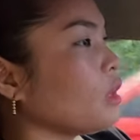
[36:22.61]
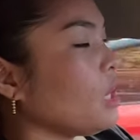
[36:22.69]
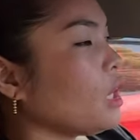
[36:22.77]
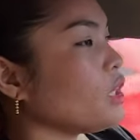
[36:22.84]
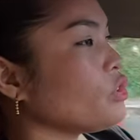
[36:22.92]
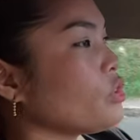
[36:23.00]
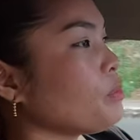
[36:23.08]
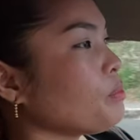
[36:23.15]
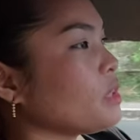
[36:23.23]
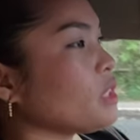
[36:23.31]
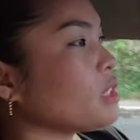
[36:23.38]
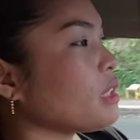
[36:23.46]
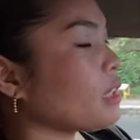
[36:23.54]
do with it? And
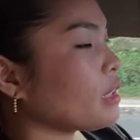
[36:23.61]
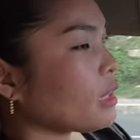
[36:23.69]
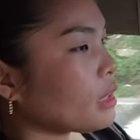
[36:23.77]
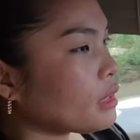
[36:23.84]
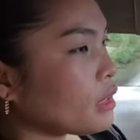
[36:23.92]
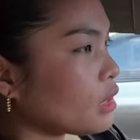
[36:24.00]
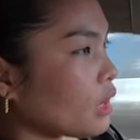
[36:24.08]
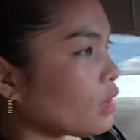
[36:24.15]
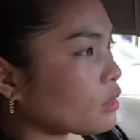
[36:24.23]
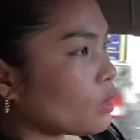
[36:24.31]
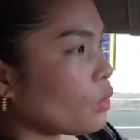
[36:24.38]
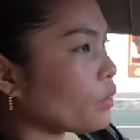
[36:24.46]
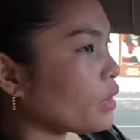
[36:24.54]
jeepneys like that, they can't
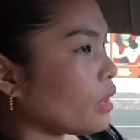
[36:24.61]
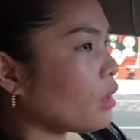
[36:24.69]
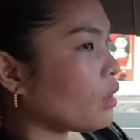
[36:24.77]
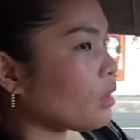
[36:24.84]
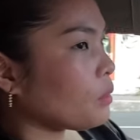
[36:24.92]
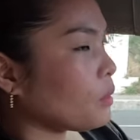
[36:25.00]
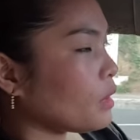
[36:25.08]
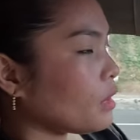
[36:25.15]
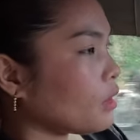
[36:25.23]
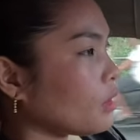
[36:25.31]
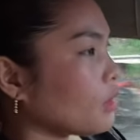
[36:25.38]
go in the highway.